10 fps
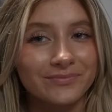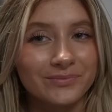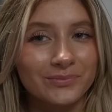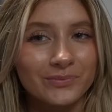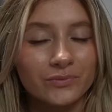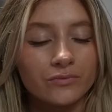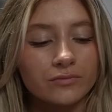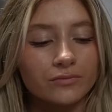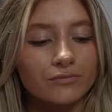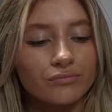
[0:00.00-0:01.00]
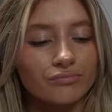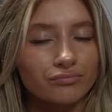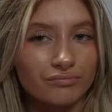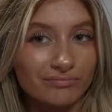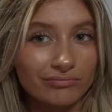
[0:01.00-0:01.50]

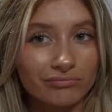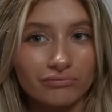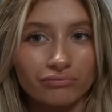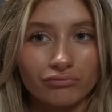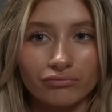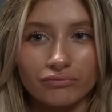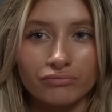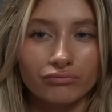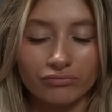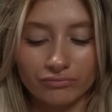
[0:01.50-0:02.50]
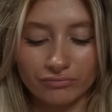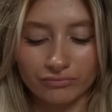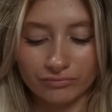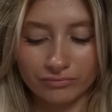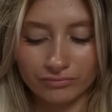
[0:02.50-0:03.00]

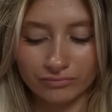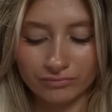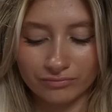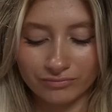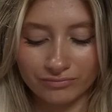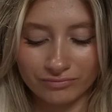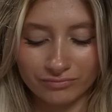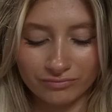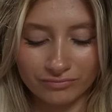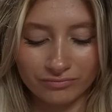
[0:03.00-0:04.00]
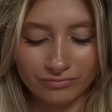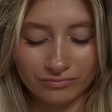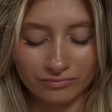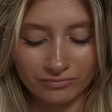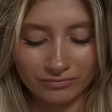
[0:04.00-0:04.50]

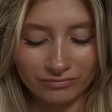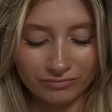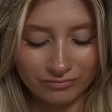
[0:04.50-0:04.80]
(not speaking)